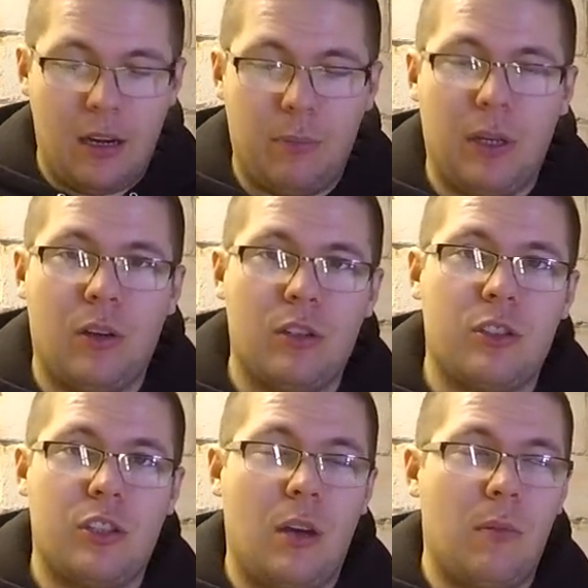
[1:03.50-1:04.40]
because
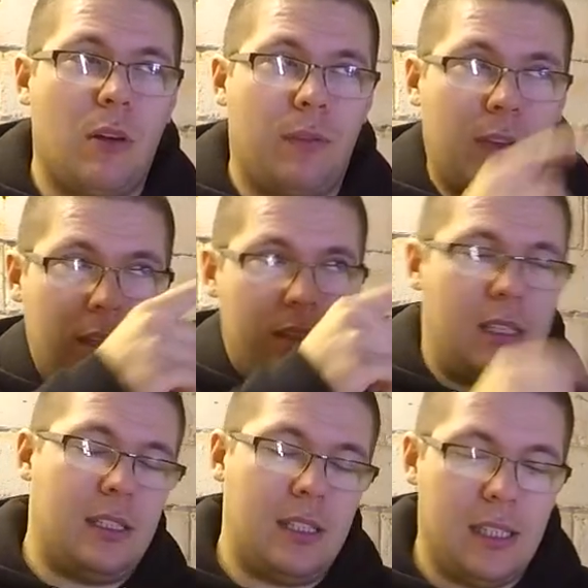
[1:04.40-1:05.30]
some of it
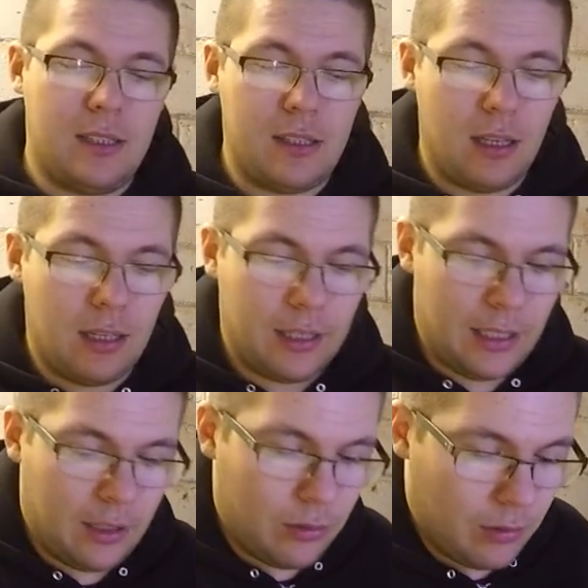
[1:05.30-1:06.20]
is installed
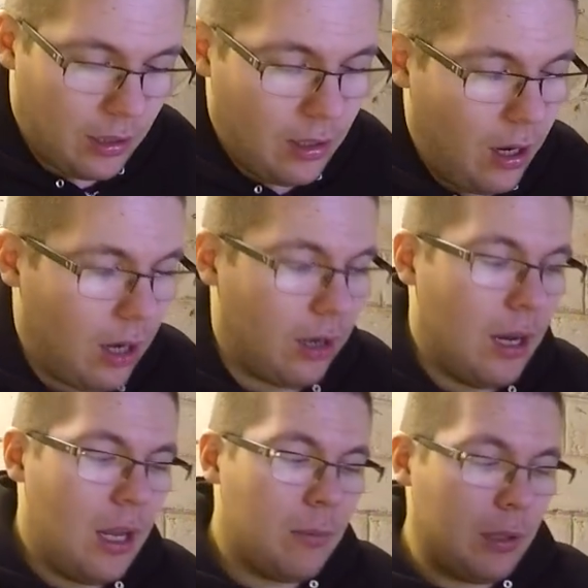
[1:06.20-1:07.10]
into the car,
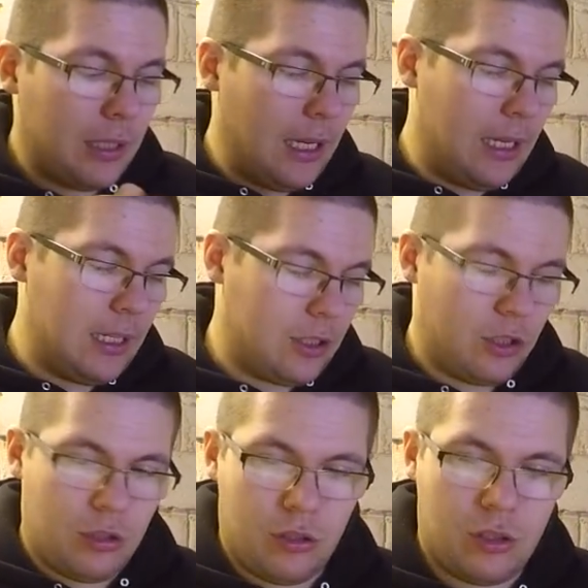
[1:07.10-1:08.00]
but hey, let's
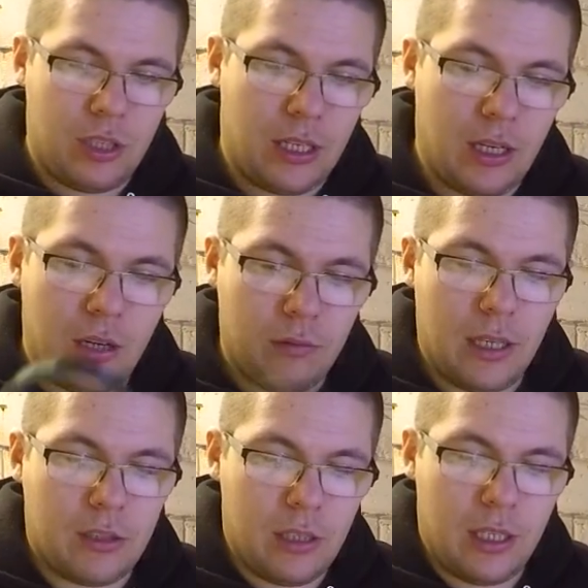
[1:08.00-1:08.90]
just check it out.
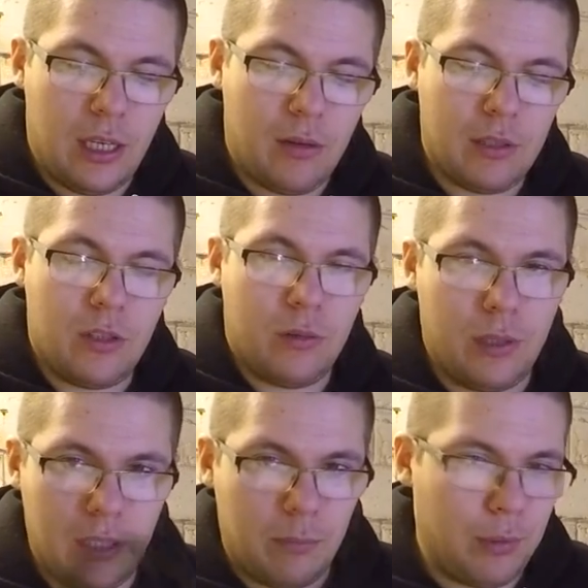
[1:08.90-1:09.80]
Actually here is
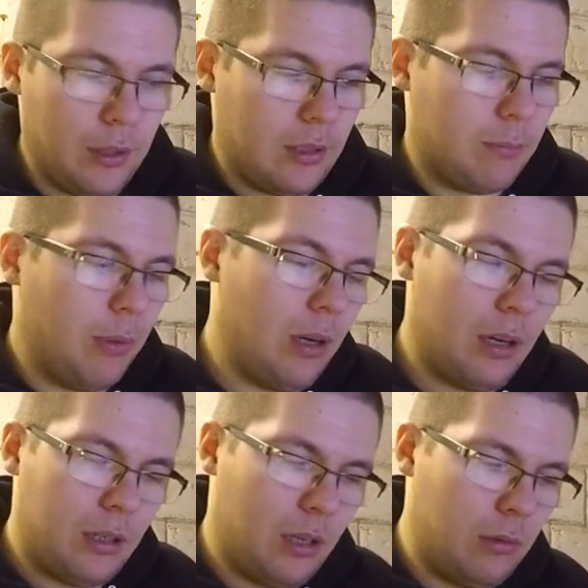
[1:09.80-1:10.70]
3D printed
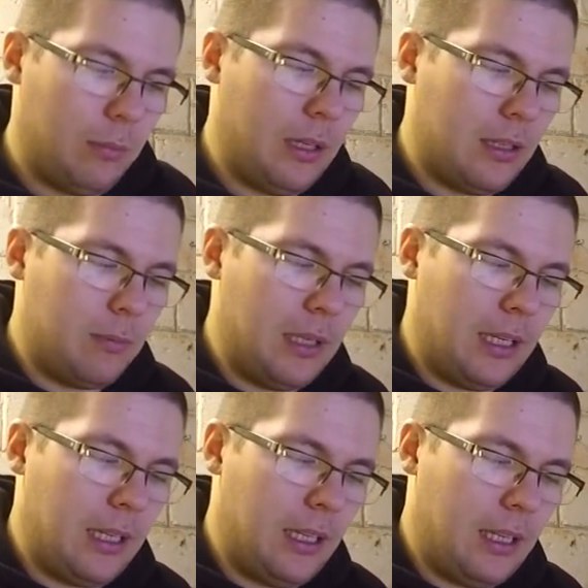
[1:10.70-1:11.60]
part, I will be
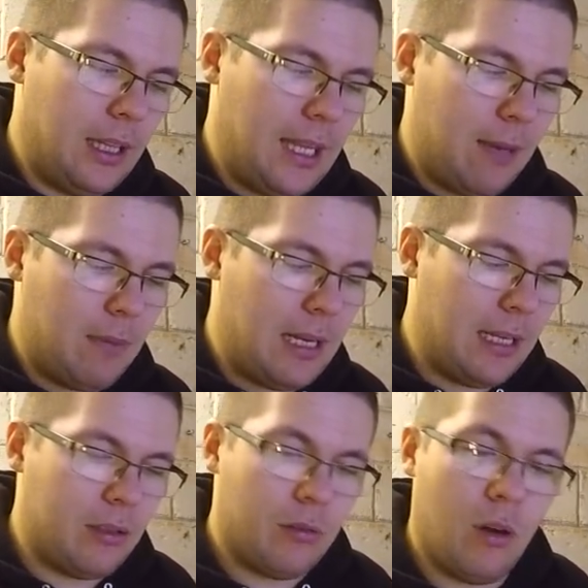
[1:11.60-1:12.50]
explaining them
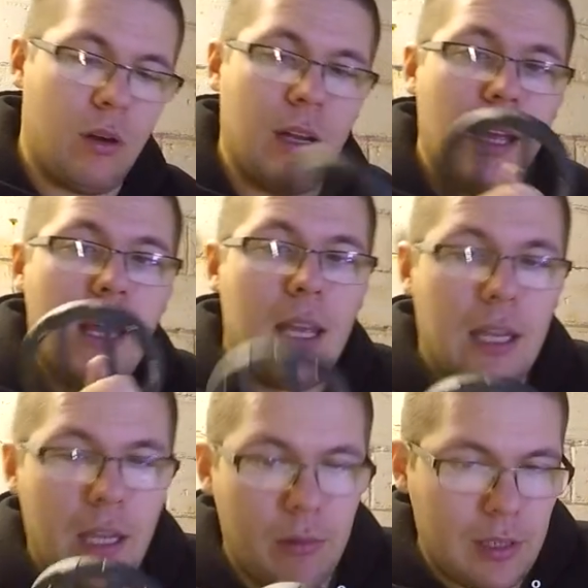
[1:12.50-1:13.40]
later on.
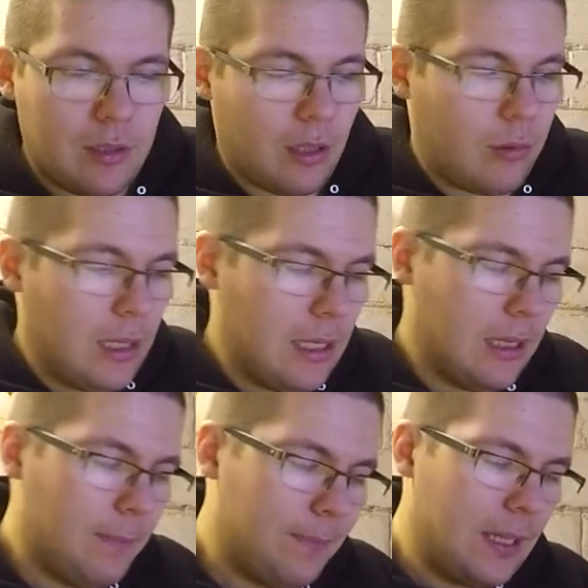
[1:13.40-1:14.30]
Here is the
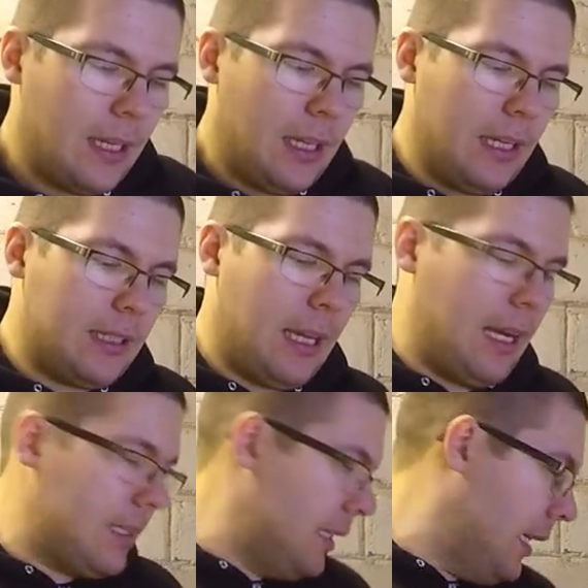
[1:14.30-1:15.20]
grill. It
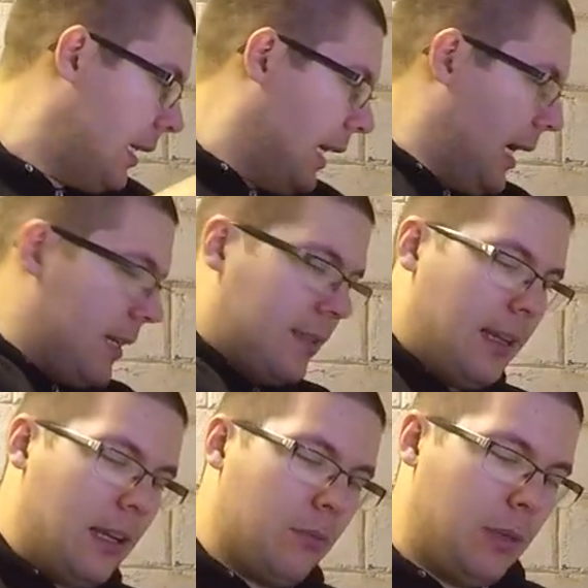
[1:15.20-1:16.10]
has a cast
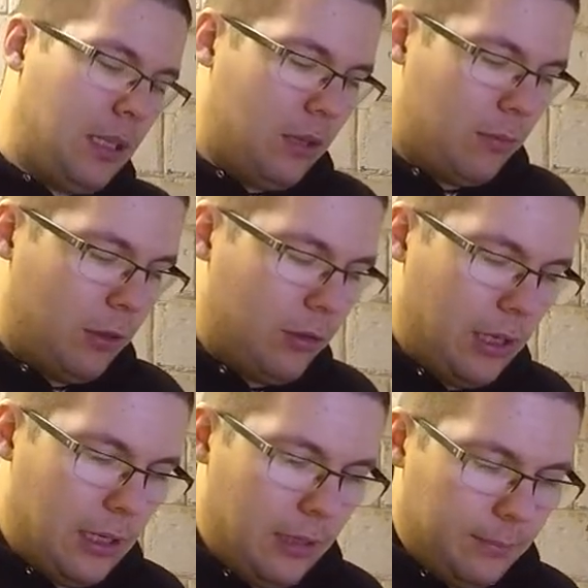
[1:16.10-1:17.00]
aluminium
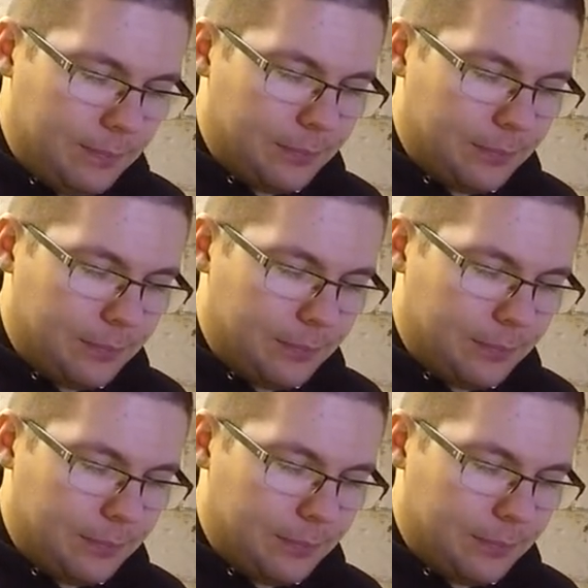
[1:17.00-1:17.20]
grill